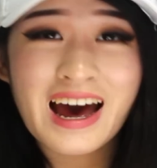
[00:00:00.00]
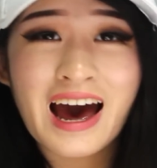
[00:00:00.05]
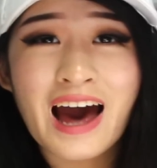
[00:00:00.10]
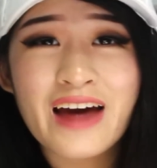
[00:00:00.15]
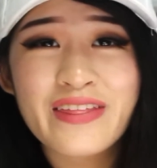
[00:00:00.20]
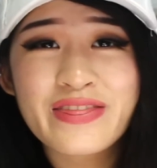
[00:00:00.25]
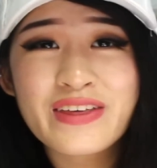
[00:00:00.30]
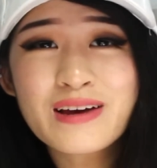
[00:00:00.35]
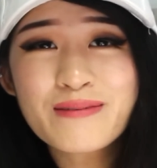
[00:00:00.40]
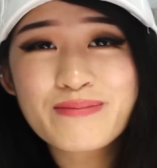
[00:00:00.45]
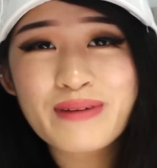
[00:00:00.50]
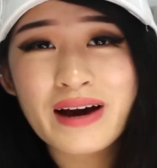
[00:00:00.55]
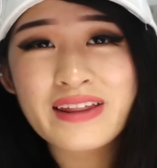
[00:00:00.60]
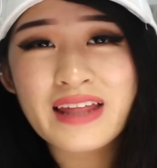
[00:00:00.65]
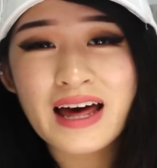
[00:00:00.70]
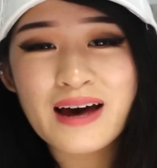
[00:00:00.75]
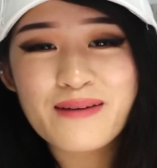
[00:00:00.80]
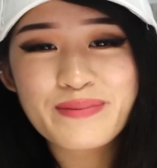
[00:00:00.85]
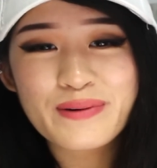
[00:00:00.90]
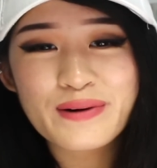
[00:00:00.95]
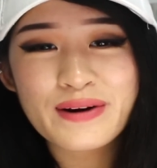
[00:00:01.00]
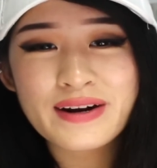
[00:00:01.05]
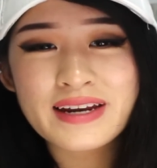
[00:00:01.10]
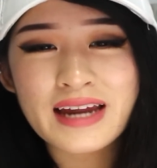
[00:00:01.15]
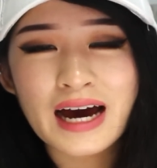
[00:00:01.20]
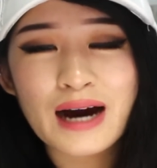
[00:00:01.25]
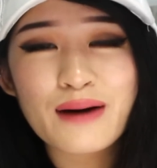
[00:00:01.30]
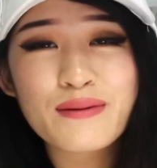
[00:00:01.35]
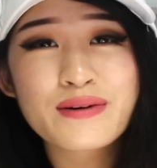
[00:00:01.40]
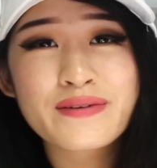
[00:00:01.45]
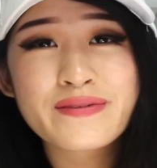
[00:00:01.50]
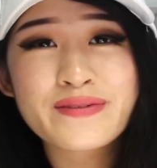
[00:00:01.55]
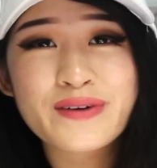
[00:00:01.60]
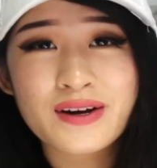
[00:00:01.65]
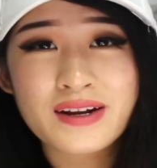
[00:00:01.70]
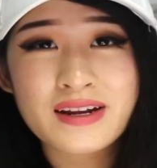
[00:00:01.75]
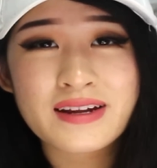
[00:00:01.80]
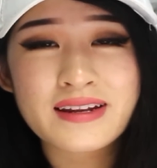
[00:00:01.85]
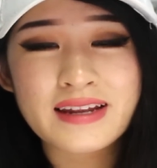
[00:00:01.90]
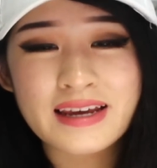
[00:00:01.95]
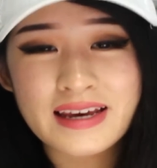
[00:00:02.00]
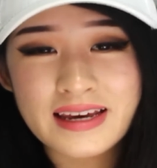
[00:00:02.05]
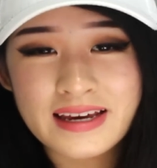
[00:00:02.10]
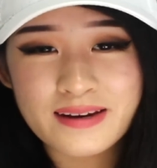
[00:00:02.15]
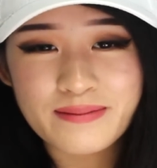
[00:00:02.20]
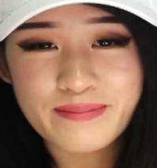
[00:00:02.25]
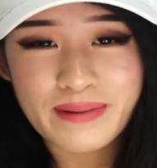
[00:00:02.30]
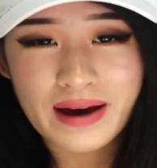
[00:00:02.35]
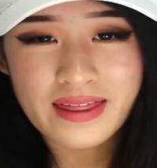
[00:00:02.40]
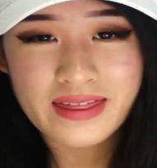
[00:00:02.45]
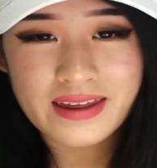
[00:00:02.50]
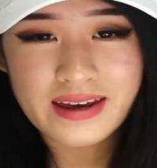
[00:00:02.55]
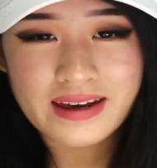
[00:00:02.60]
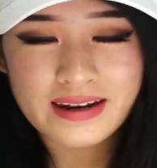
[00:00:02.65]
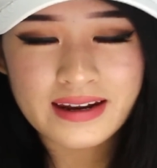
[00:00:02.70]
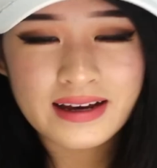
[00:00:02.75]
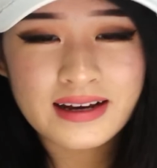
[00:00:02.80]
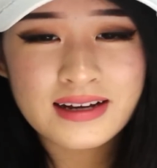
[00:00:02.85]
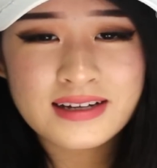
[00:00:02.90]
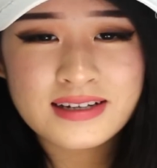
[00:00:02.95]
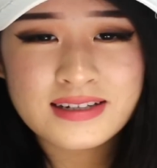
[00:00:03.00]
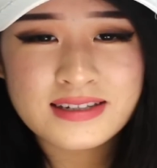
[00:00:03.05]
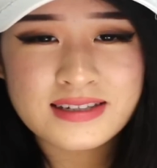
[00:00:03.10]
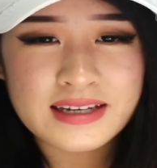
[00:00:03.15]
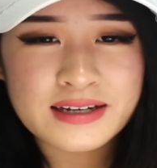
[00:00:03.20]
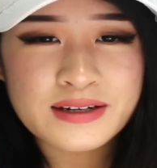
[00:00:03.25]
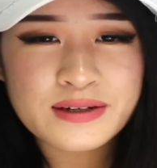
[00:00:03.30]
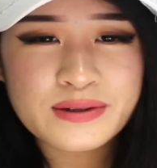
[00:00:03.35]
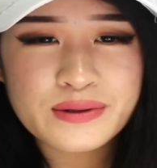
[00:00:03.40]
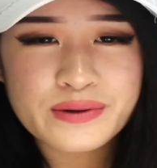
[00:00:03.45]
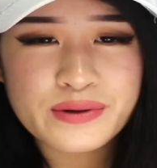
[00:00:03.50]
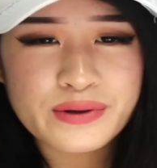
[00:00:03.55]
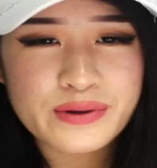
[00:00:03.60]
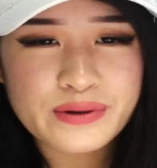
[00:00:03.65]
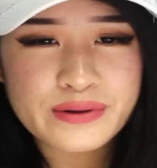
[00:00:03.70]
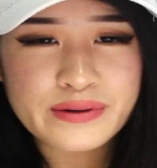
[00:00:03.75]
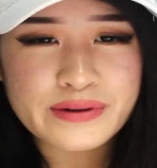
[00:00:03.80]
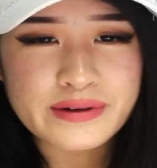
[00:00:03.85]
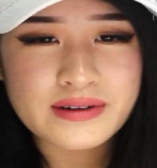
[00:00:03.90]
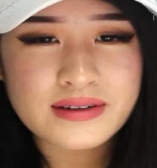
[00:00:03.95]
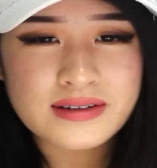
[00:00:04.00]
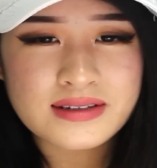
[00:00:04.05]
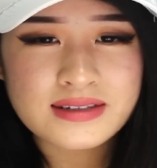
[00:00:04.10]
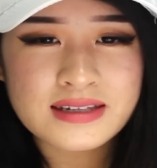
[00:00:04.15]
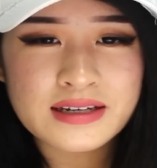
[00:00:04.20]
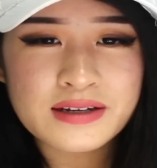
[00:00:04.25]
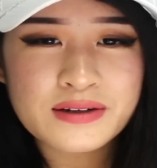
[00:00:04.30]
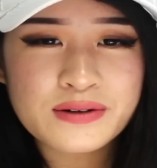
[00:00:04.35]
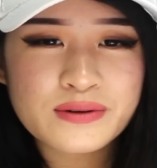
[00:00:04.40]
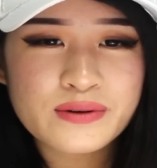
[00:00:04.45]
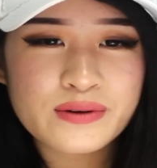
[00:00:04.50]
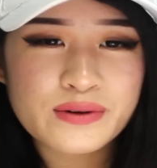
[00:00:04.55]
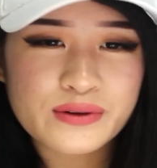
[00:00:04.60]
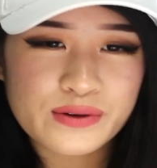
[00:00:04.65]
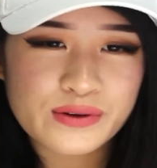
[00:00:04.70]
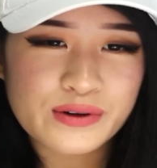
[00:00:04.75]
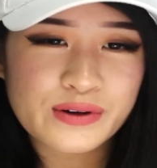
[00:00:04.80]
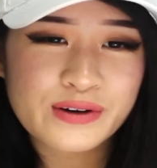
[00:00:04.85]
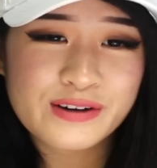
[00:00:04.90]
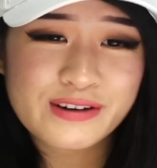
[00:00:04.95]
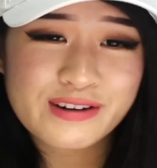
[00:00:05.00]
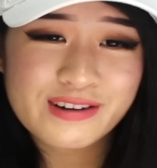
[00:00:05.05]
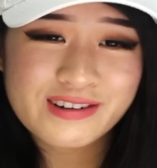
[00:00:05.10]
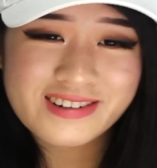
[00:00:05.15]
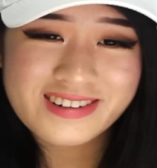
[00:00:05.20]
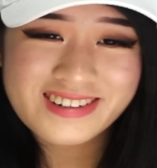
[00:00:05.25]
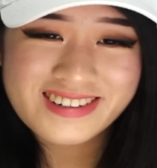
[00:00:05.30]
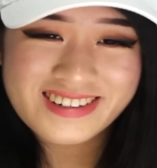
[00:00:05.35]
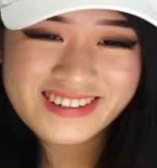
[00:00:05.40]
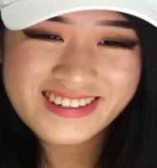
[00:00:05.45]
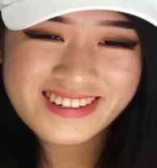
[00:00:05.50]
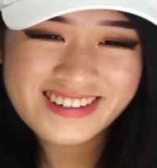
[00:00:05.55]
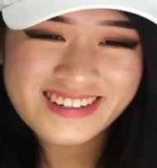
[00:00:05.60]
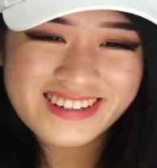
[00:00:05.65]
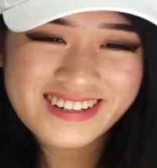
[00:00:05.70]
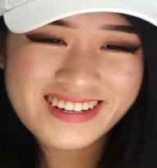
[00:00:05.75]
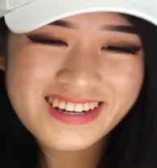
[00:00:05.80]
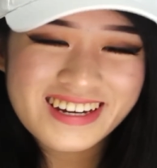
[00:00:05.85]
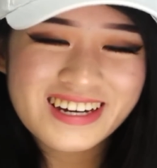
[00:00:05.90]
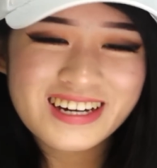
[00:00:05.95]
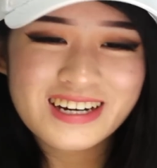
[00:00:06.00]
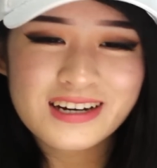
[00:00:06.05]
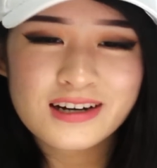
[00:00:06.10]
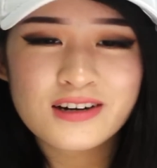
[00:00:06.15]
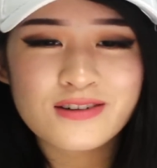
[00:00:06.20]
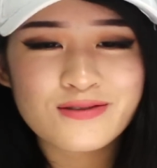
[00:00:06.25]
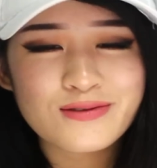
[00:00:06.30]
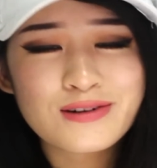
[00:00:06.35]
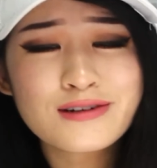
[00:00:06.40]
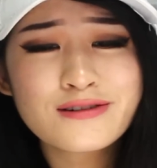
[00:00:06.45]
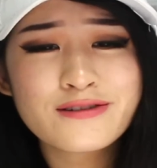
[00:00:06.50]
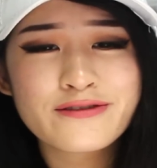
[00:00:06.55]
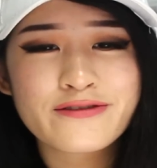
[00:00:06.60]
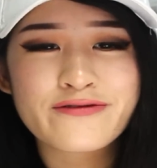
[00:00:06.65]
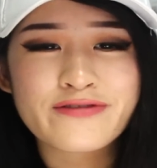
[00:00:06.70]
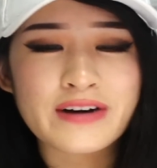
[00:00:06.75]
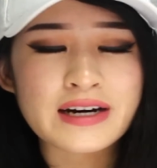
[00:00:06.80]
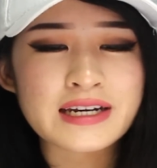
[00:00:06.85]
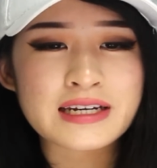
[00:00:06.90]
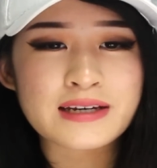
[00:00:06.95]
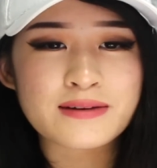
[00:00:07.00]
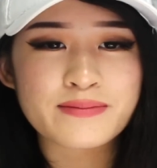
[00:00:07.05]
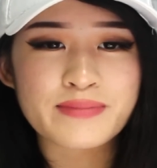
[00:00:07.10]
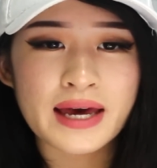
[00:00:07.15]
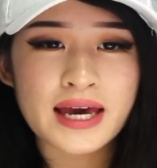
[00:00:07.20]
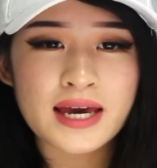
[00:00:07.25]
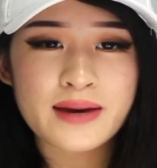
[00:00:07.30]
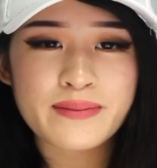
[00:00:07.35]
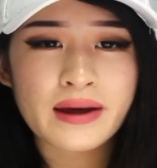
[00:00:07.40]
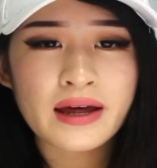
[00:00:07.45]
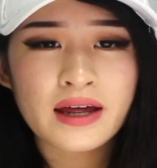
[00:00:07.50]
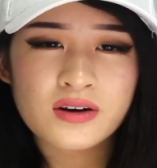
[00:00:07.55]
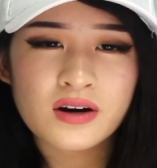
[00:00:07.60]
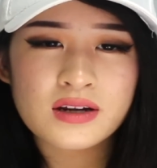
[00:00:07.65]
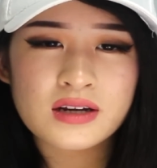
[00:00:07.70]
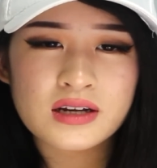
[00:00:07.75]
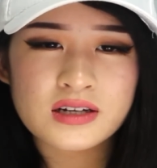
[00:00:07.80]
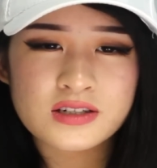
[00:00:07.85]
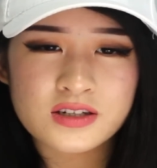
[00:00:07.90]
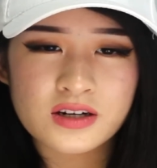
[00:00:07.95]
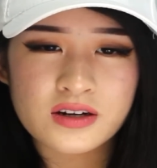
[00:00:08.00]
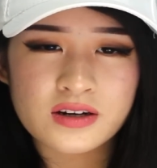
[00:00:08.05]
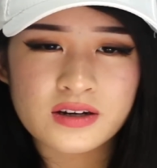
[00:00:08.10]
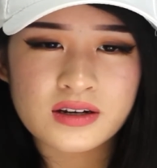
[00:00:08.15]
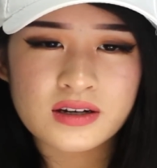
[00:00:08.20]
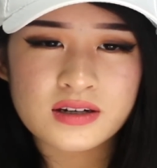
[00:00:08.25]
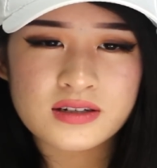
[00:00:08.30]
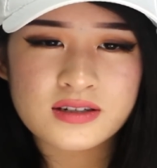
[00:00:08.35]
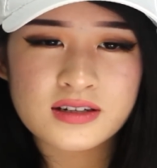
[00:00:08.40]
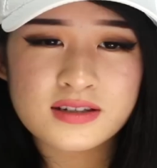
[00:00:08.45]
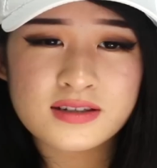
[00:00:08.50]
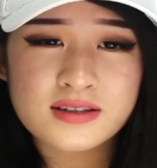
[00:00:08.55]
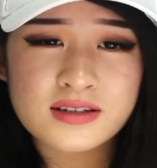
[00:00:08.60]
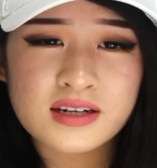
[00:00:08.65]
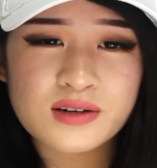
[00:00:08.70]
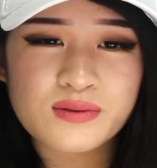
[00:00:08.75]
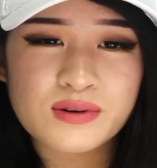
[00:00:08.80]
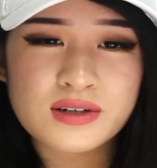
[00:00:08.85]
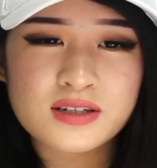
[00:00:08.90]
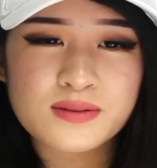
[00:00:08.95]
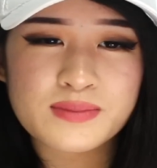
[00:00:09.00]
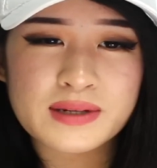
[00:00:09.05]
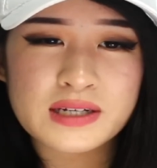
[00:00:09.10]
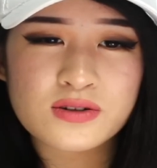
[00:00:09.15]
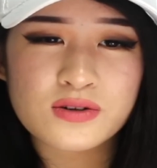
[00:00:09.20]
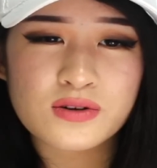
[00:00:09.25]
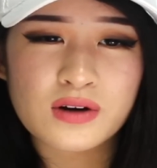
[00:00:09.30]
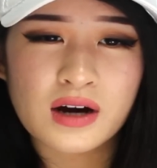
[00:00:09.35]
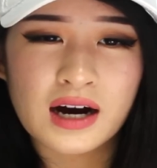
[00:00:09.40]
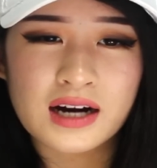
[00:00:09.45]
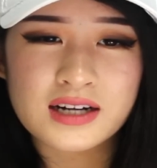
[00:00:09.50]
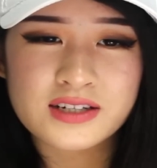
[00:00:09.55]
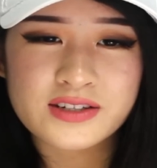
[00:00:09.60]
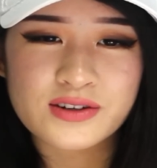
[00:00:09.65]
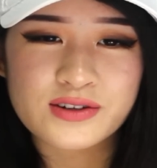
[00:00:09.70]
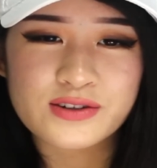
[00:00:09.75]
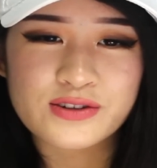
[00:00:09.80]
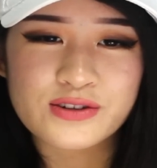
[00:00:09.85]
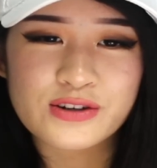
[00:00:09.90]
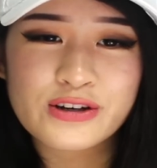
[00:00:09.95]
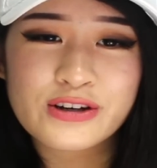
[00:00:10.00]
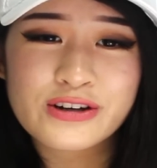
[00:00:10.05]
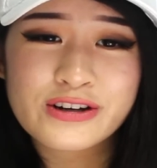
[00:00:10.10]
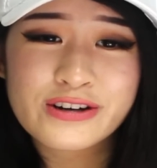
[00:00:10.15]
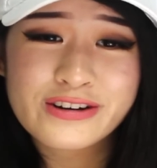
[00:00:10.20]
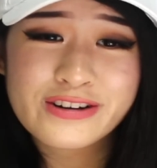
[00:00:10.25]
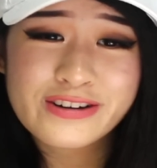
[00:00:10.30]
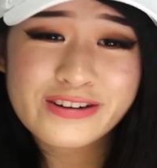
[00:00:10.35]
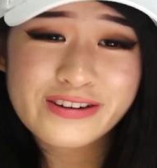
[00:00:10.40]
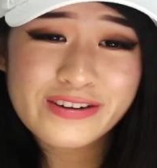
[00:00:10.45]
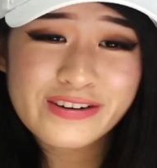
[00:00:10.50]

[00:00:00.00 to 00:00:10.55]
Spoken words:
I think by that point, I would have gotten the hint by then. Single who? Single you. Real funny, babe. Not a joke. Just didn't want to be too harsh on you.